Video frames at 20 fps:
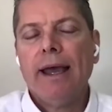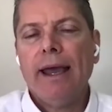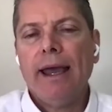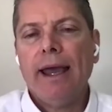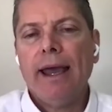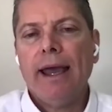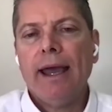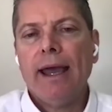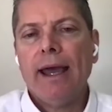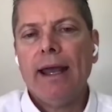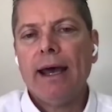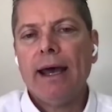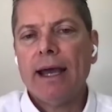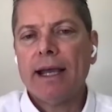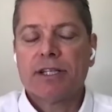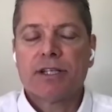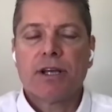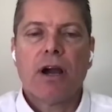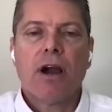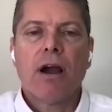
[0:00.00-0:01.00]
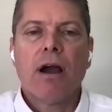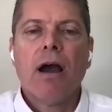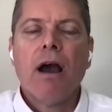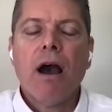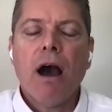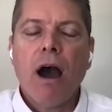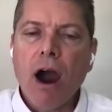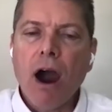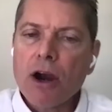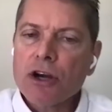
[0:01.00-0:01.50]
And I guess
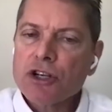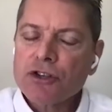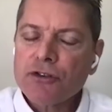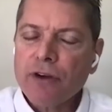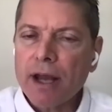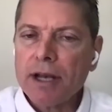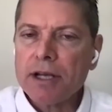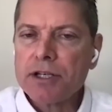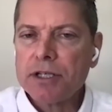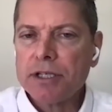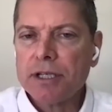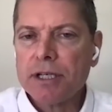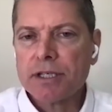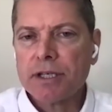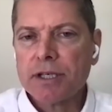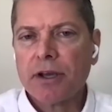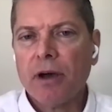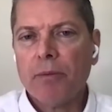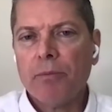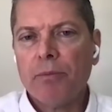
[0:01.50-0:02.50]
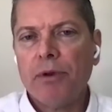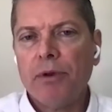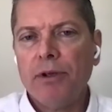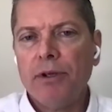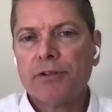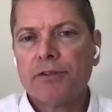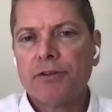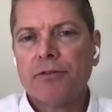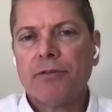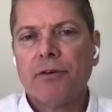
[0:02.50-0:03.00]
our strategy as the company
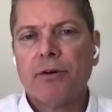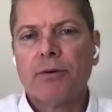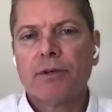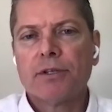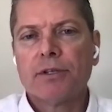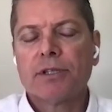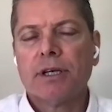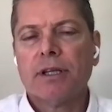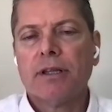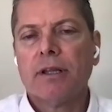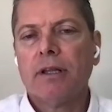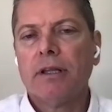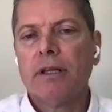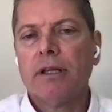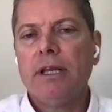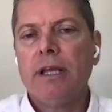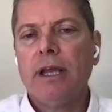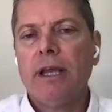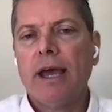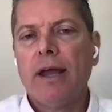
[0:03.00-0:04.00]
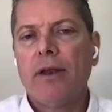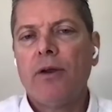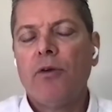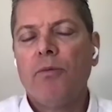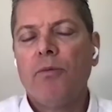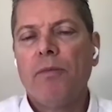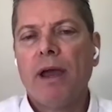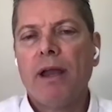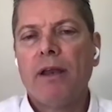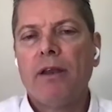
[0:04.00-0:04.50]
is to focus on the leading
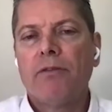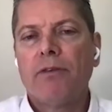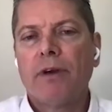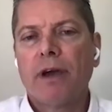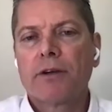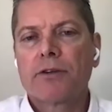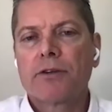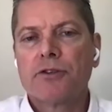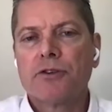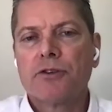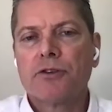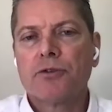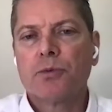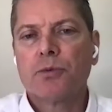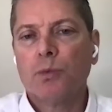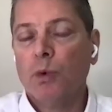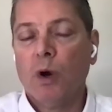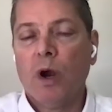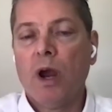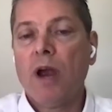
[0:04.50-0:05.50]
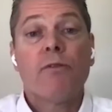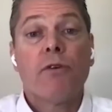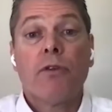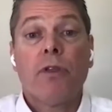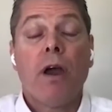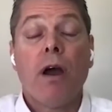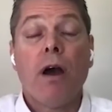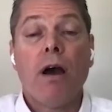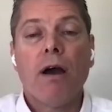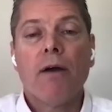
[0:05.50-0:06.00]
anode manufacturers wherever
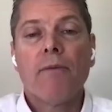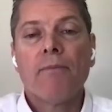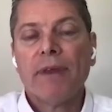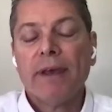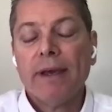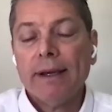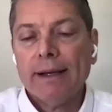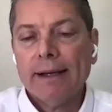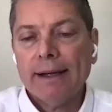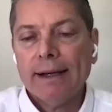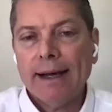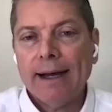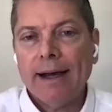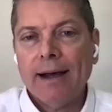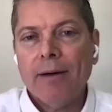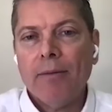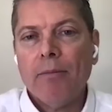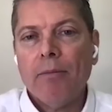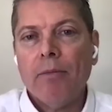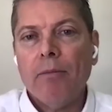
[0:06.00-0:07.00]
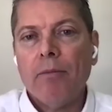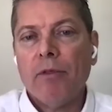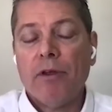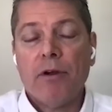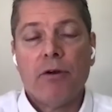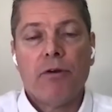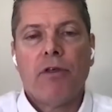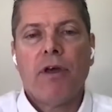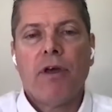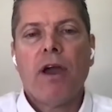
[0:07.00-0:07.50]
they are.
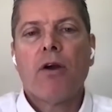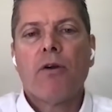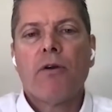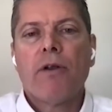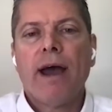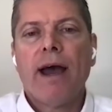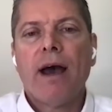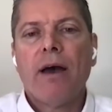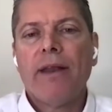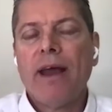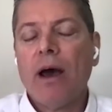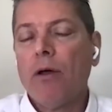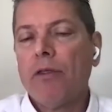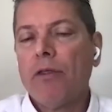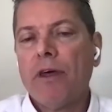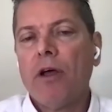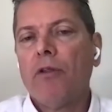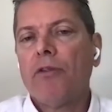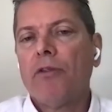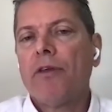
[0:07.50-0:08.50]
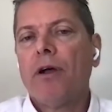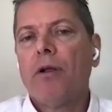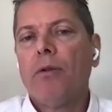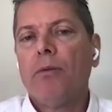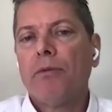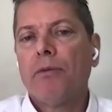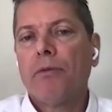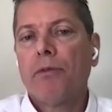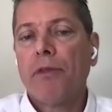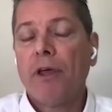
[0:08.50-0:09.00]
They're there now. Now
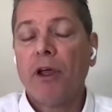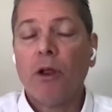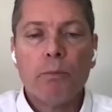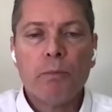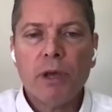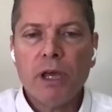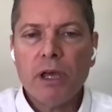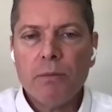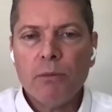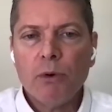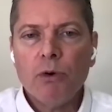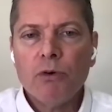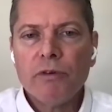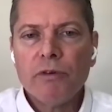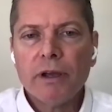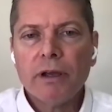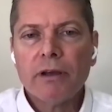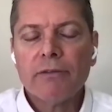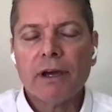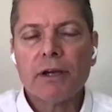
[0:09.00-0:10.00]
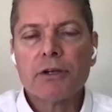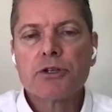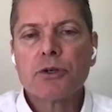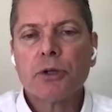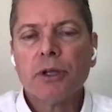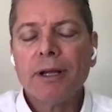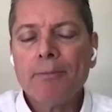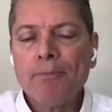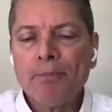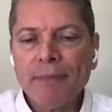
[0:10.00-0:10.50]
they'll be moving
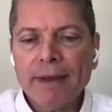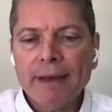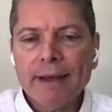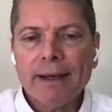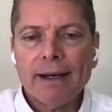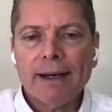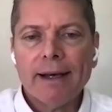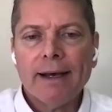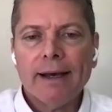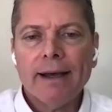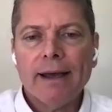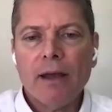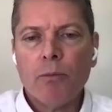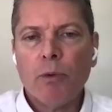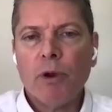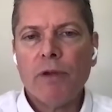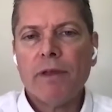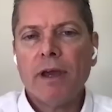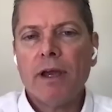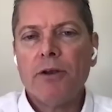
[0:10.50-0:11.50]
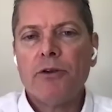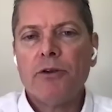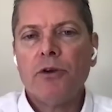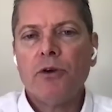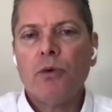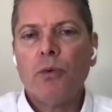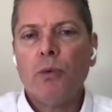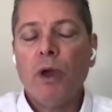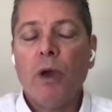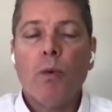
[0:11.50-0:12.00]
eventually, and when they
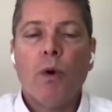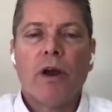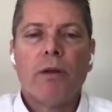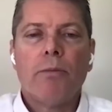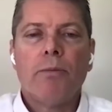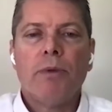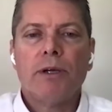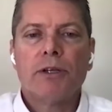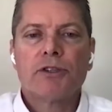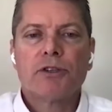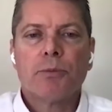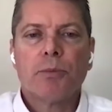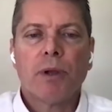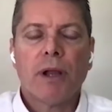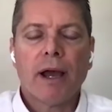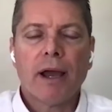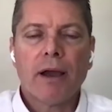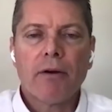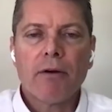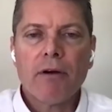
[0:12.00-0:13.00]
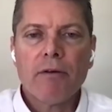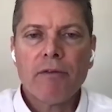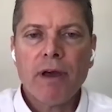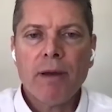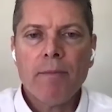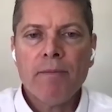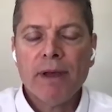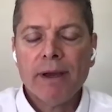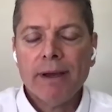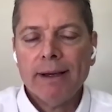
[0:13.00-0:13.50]
do, we want to be a supplier of
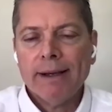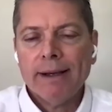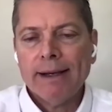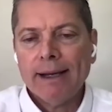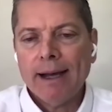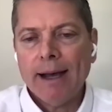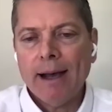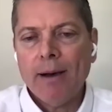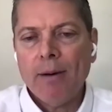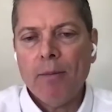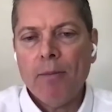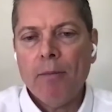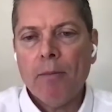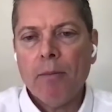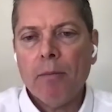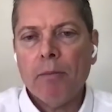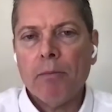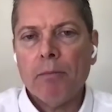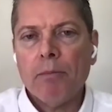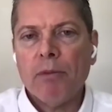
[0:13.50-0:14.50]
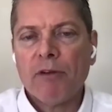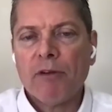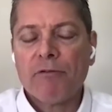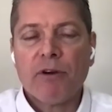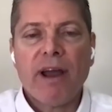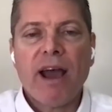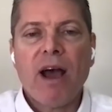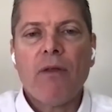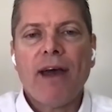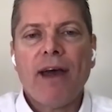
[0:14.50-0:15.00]
them. But for
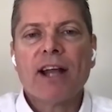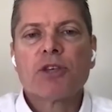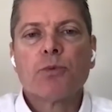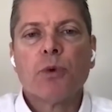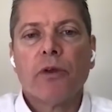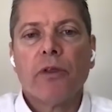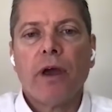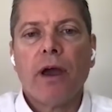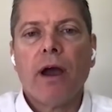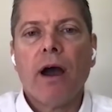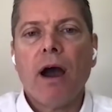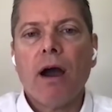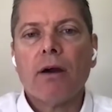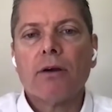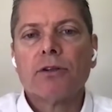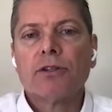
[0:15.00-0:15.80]
now, that's where they are.